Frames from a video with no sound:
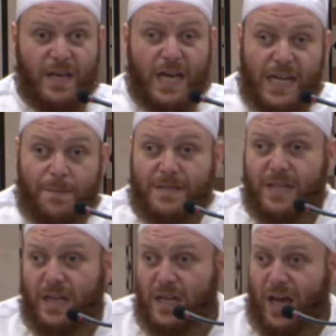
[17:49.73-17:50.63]
The Nabi
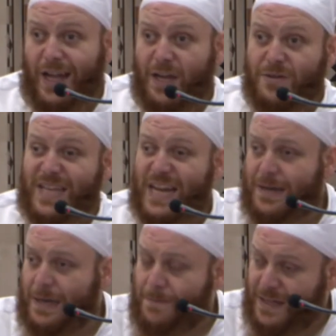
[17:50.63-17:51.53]
sallallahu alayhi wa
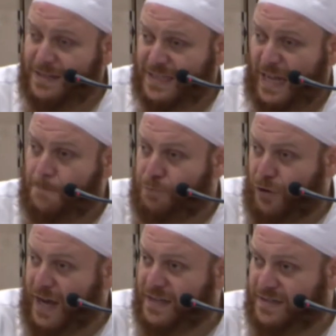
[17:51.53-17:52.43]
sallam commended and
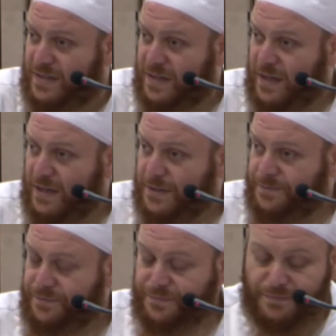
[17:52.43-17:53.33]
praised
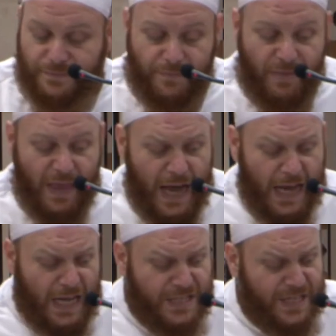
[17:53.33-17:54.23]

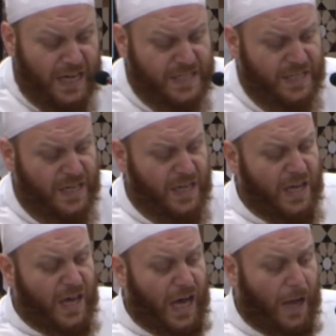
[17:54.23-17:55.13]
Al-Ashajj
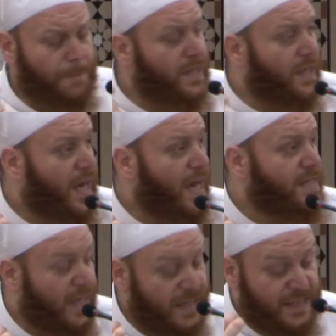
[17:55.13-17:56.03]
Abd
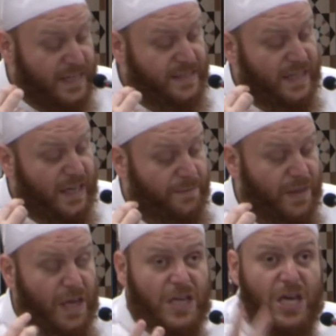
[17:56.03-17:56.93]
al-Qays, and he says to him,
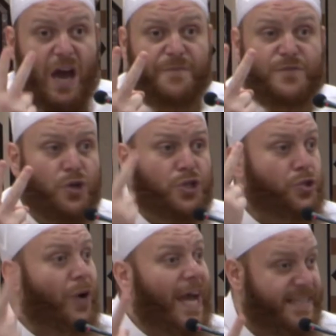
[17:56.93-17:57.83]
you have two
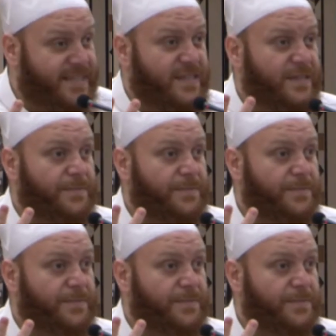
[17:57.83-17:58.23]
traits,